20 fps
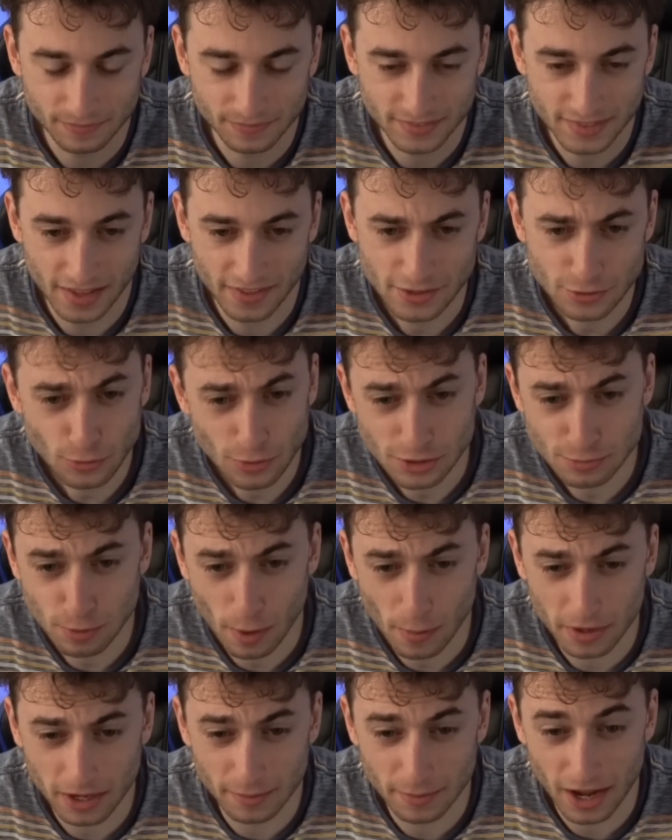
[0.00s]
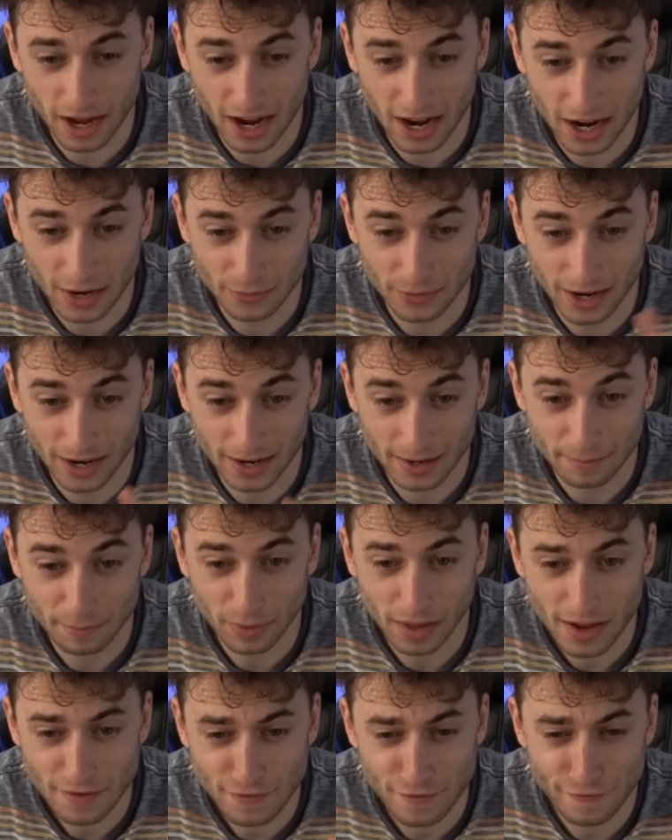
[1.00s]
Now, this one's probably going to be a hard one.
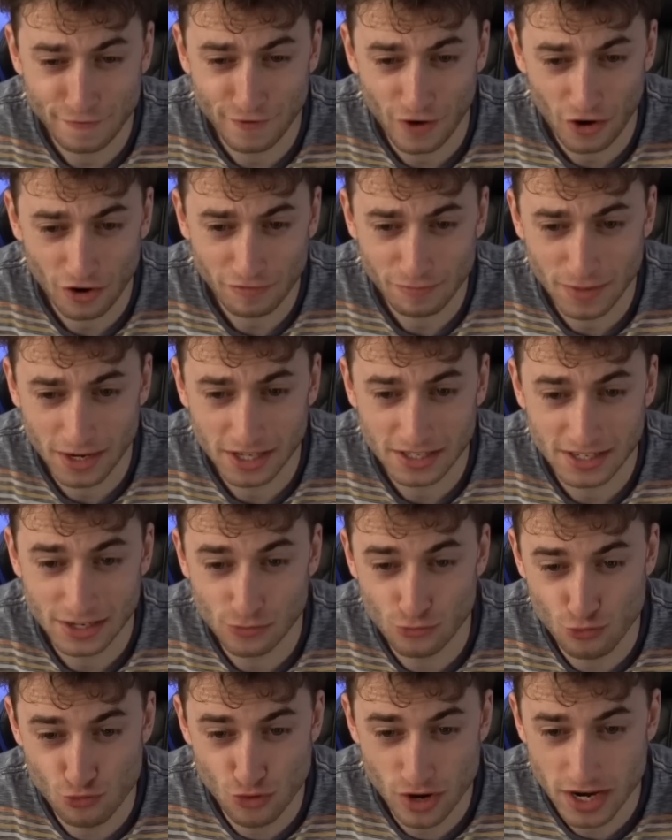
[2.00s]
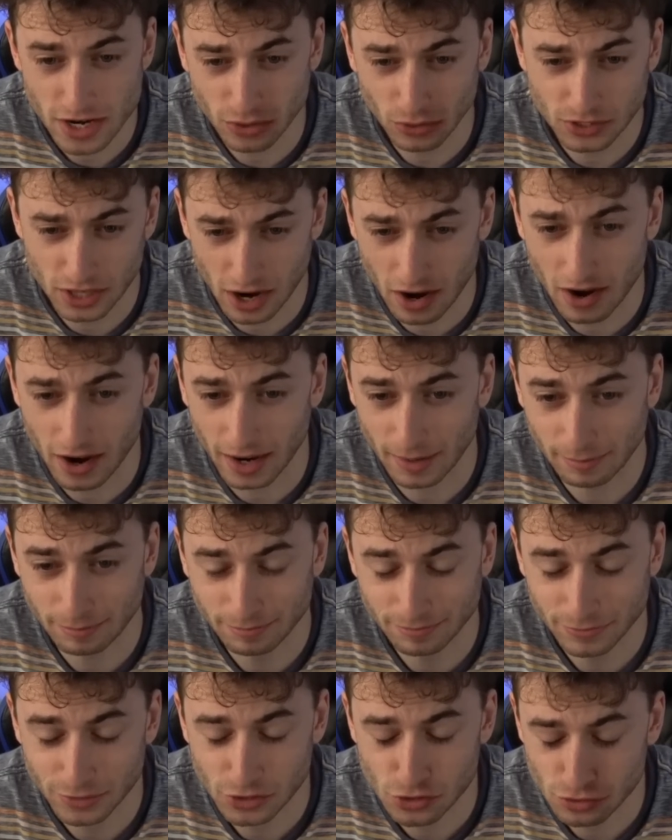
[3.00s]
Play for 5 minutes in real time,
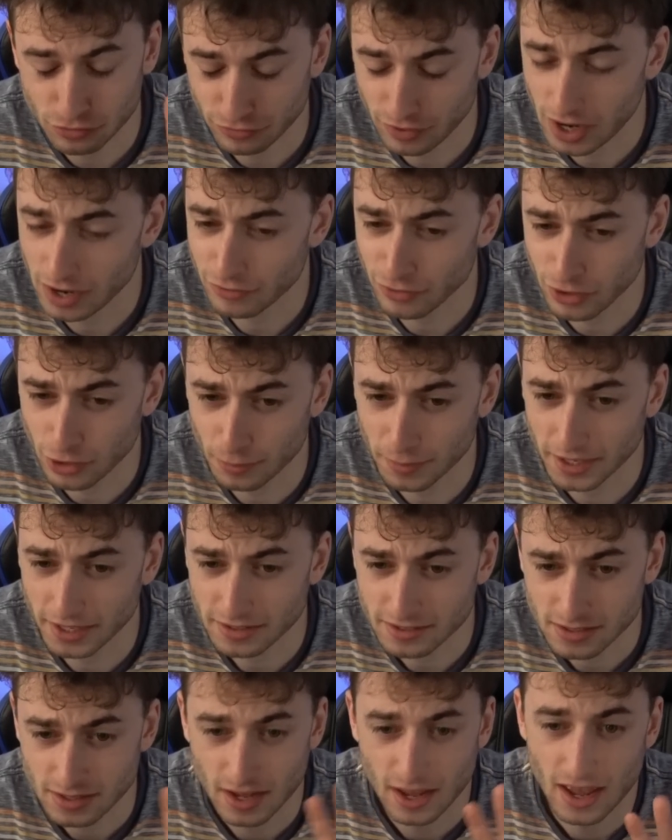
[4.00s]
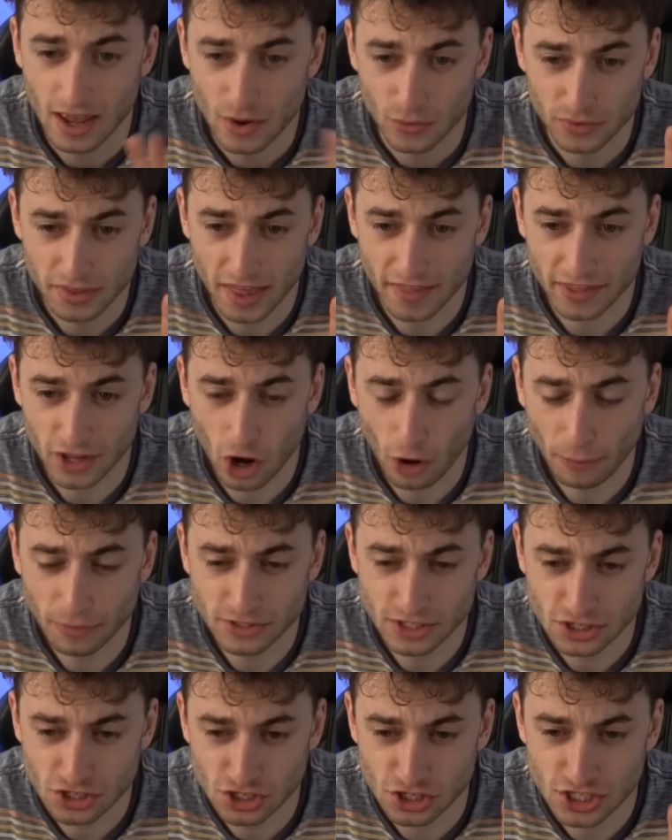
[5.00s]
which is 5 real minutes, without the
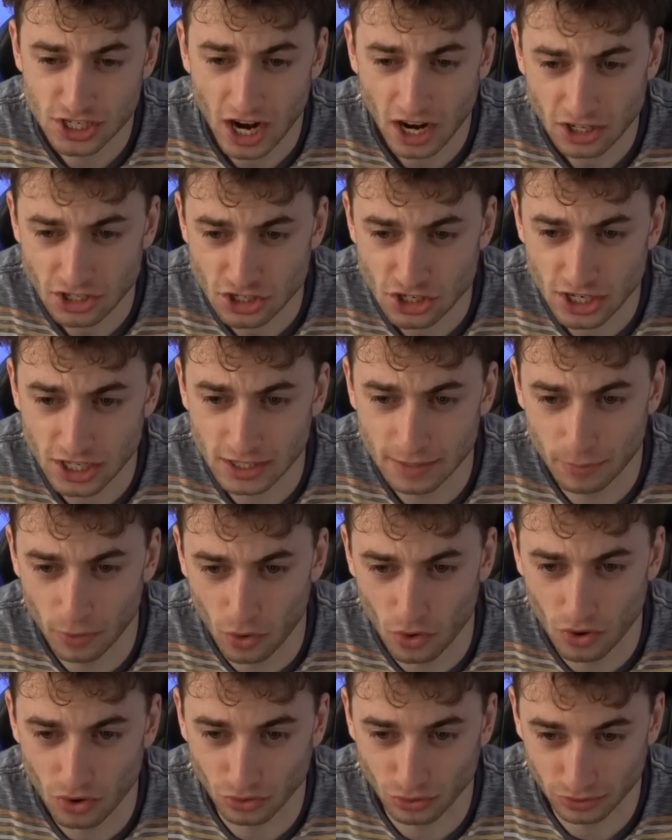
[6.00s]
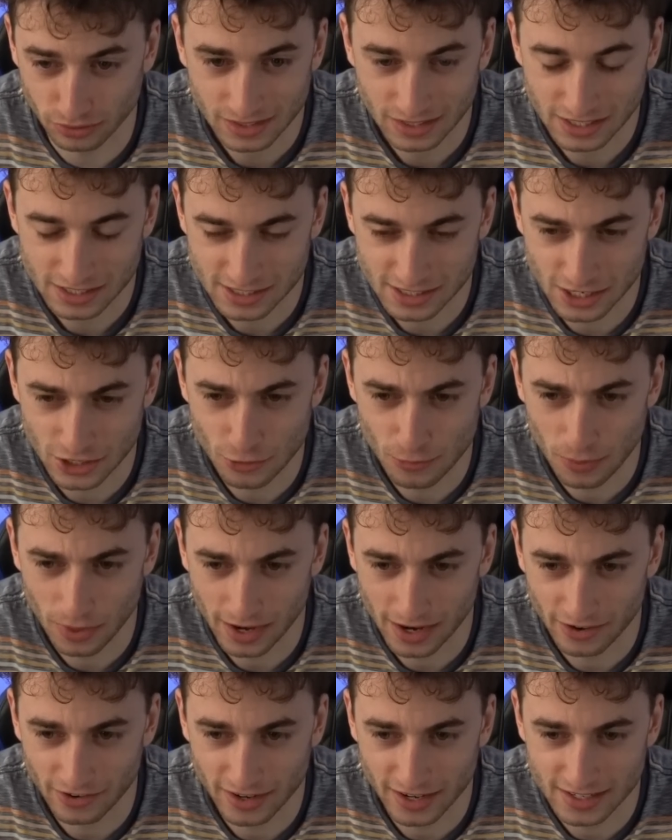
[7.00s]
opposition touching the ball. A single
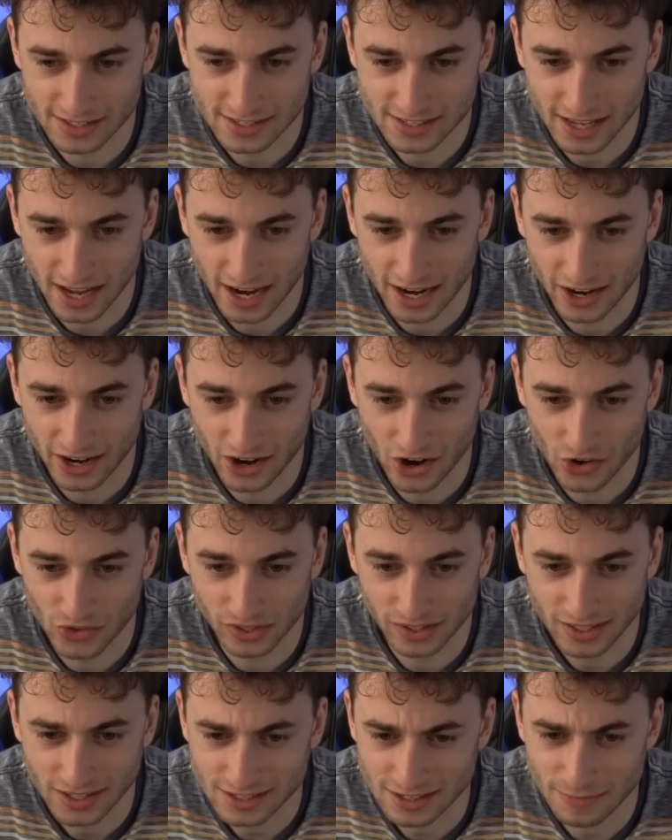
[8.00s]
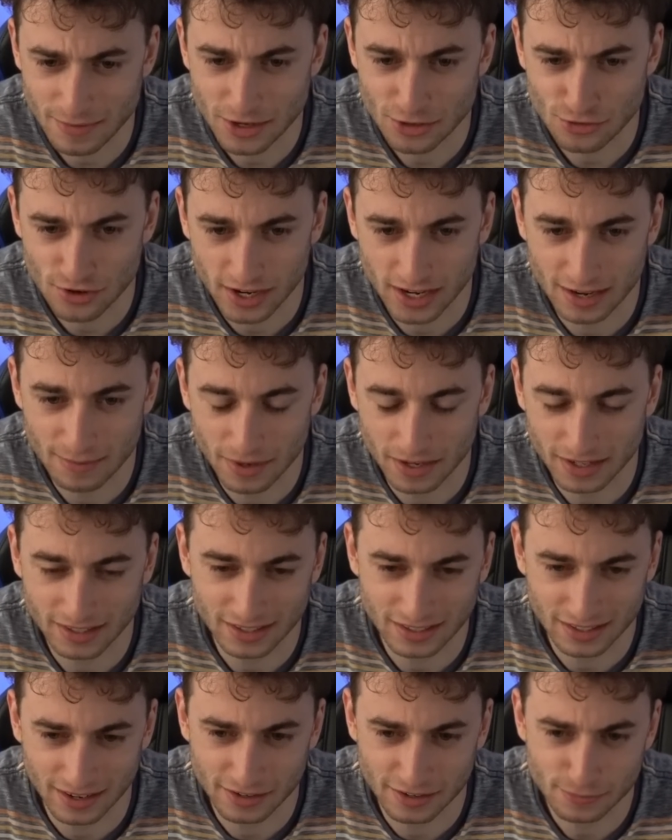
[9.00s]
player against the AI only. That's going to be tricky, but
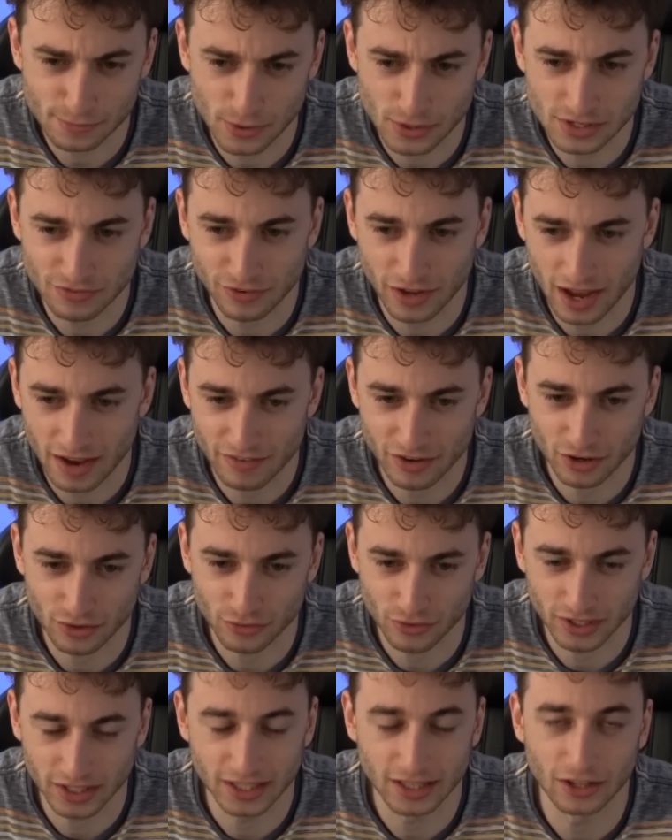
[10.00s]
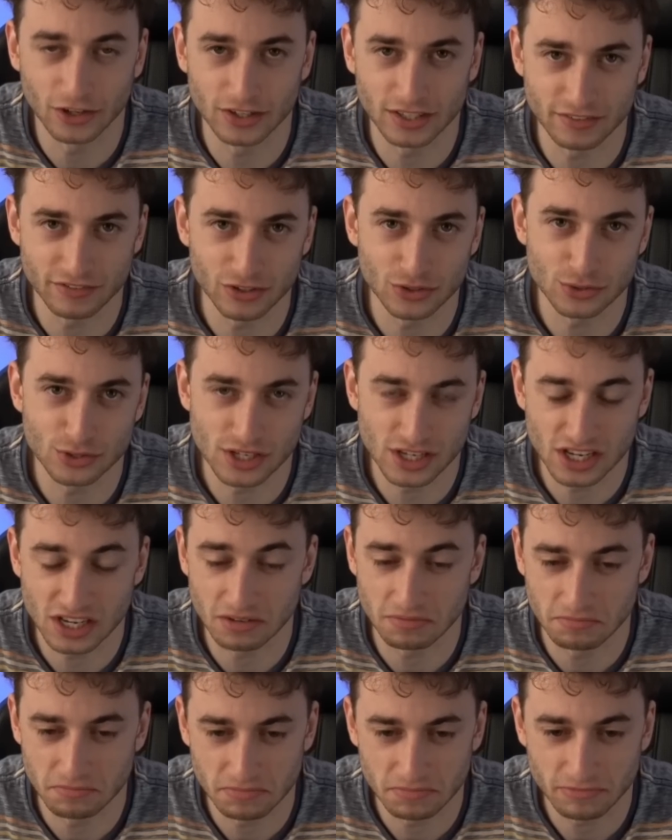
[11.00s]
I suppose if you have it on really low difficulty, you
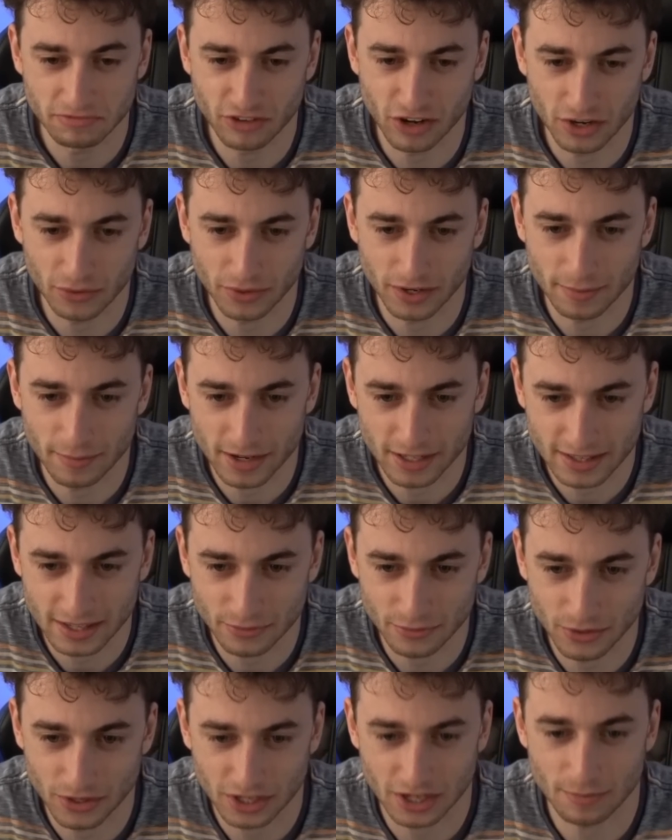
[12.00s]
can find a way to make that work.